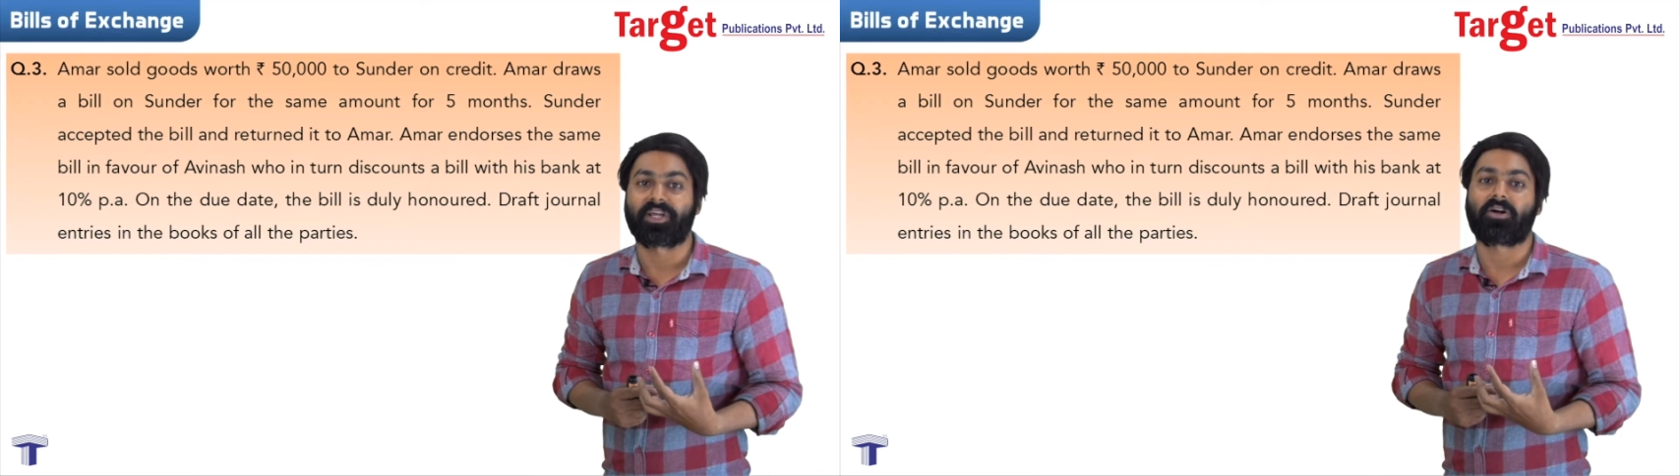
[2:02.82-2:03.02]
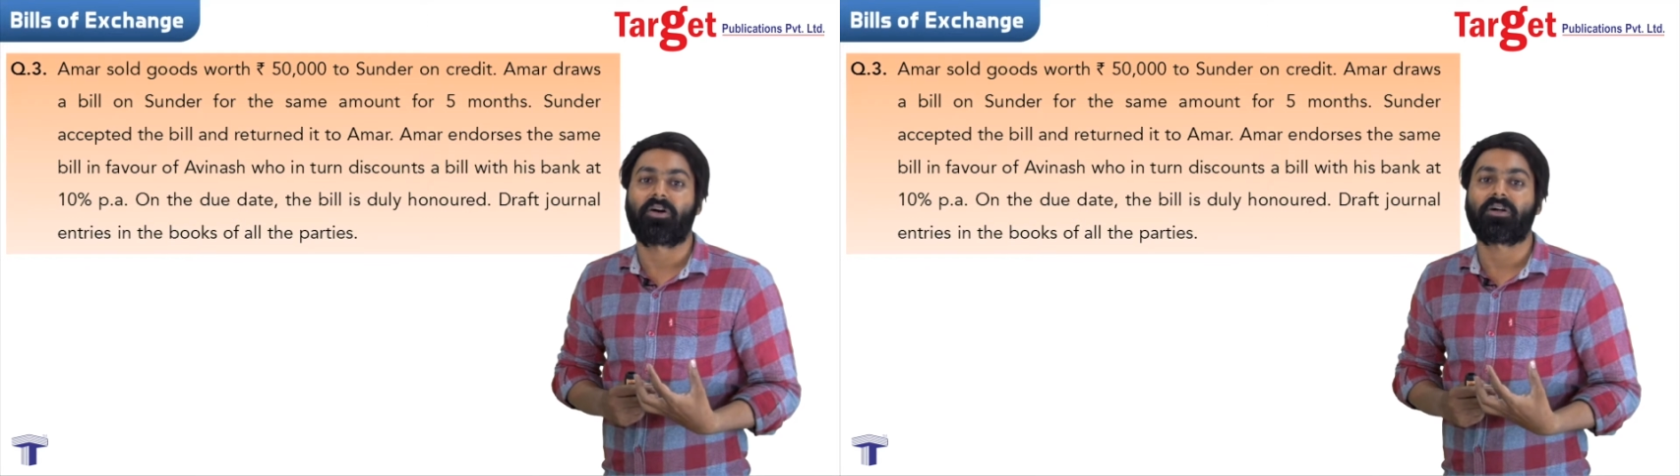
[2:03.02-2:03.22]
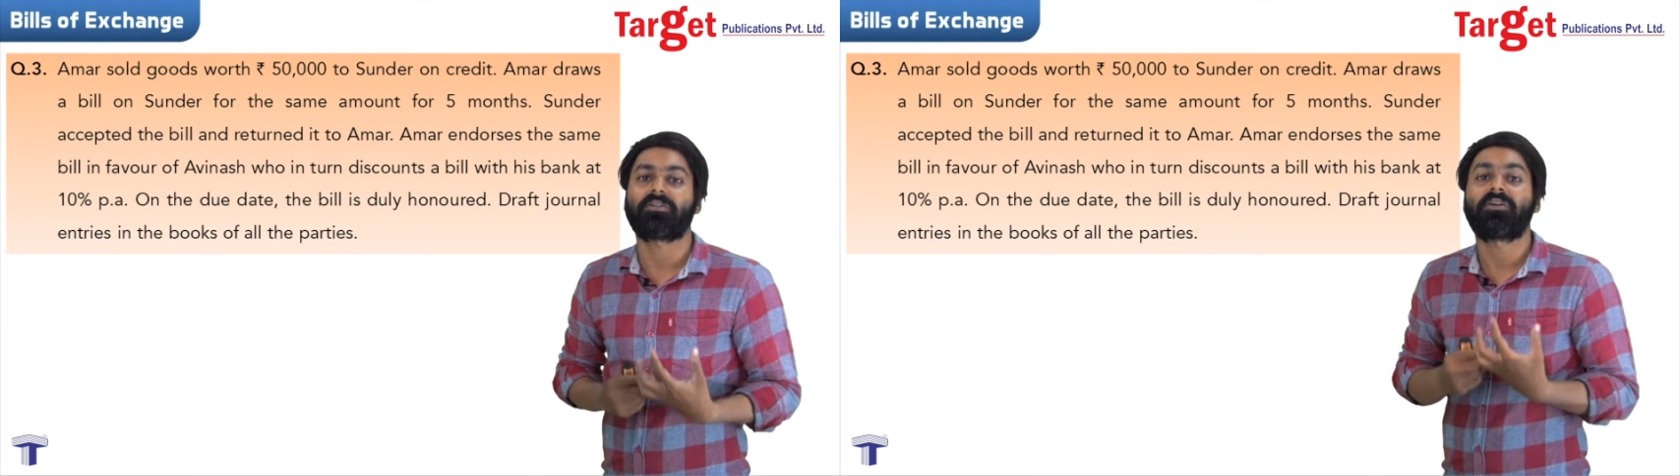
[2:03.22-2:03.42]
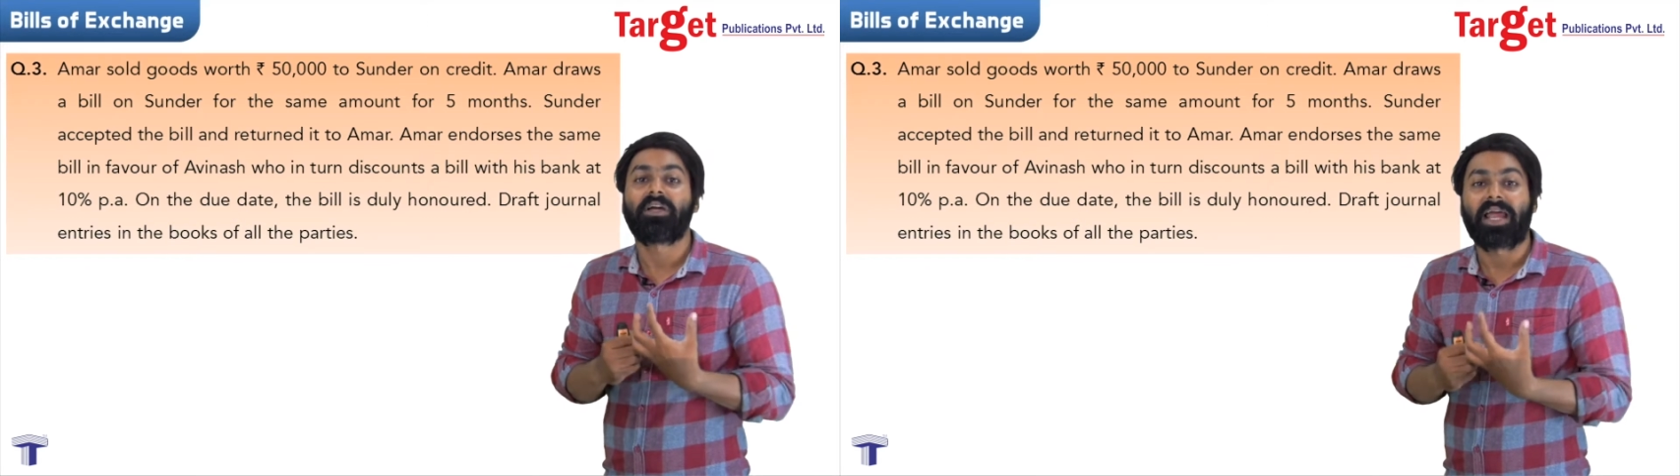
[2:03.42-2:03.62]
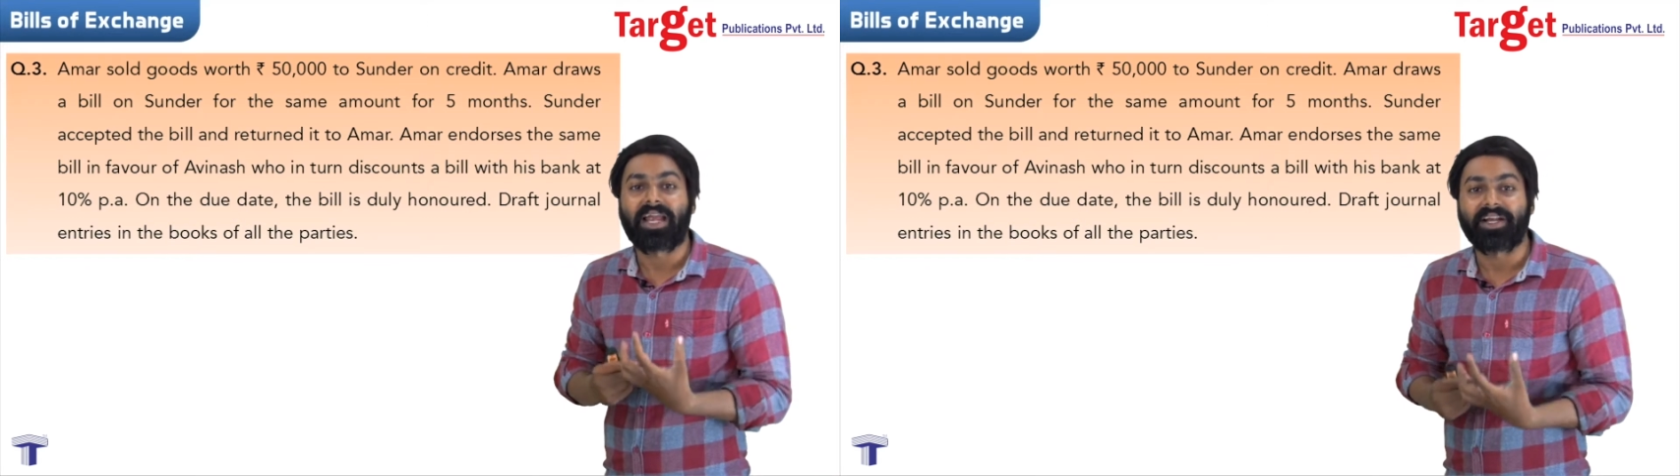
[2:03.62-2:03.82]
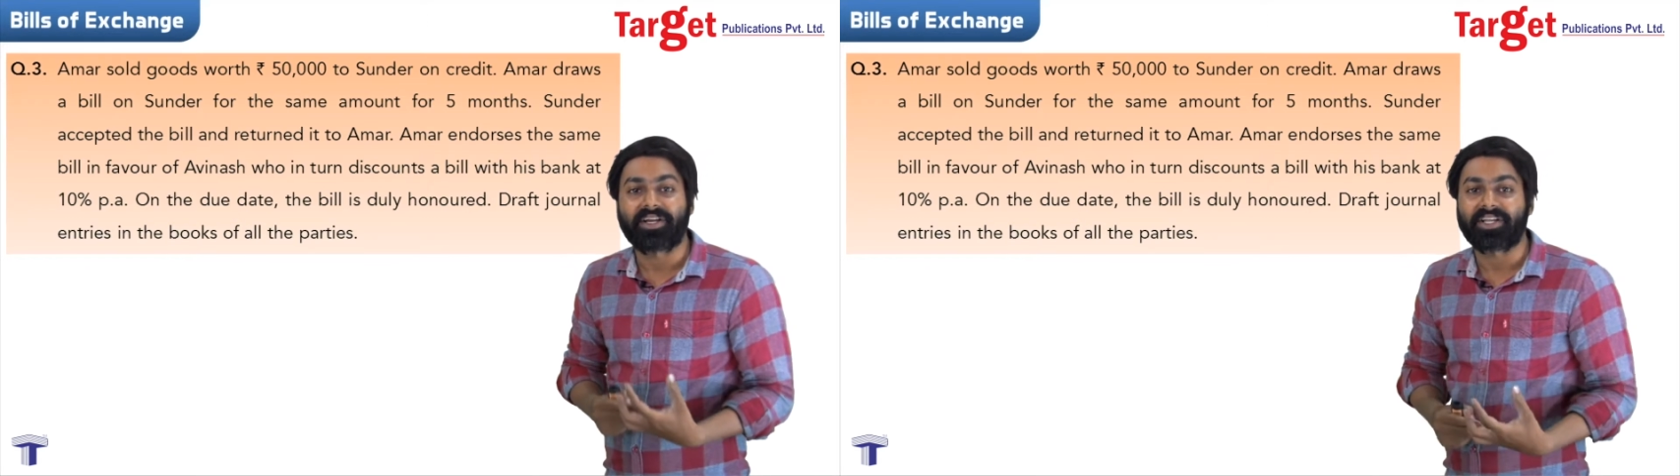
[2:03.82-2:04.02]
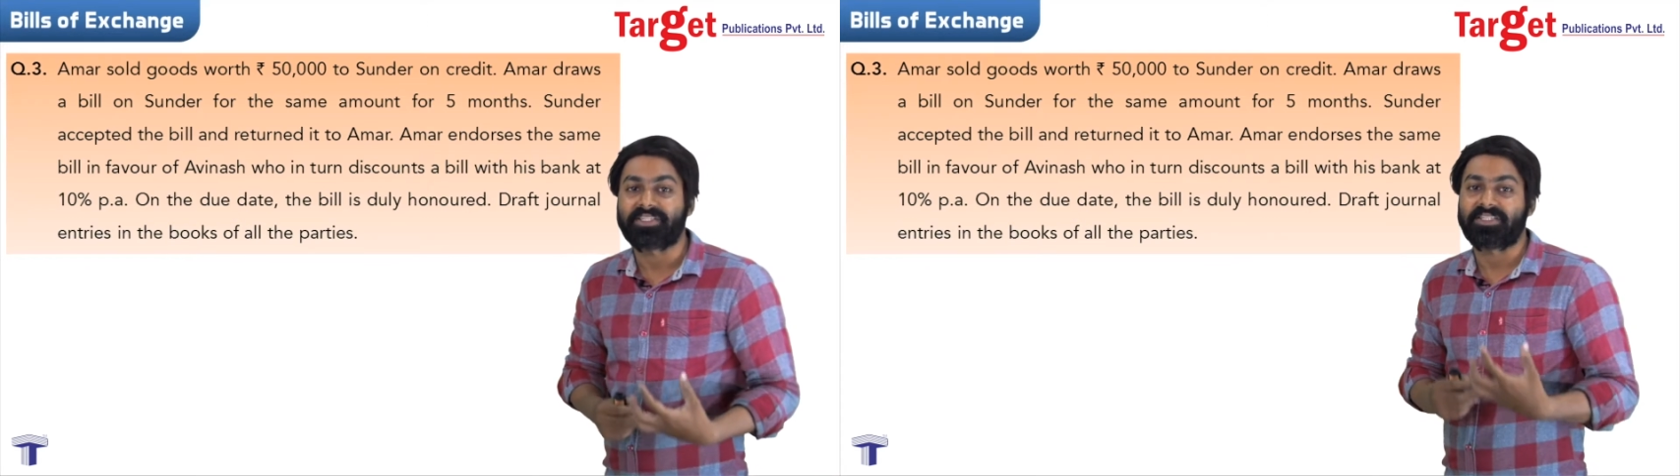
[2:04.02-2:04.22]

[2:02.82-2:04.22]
record entries